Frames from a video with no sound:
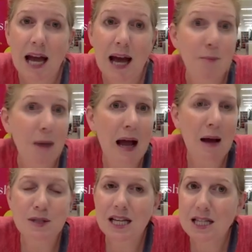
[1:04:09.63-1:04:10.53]
and
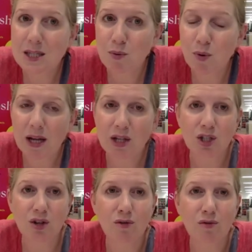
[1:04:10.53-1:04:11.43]
perhaps
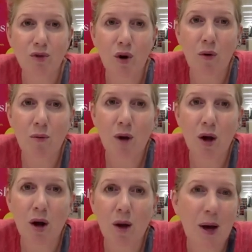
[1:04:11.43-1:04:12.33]
inspiration from
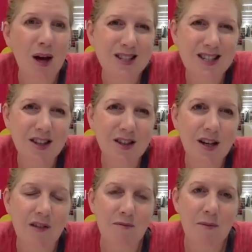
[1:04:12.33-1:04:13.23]
a person that
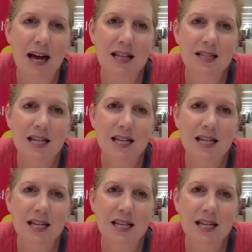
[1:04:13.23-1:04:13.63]
I've met,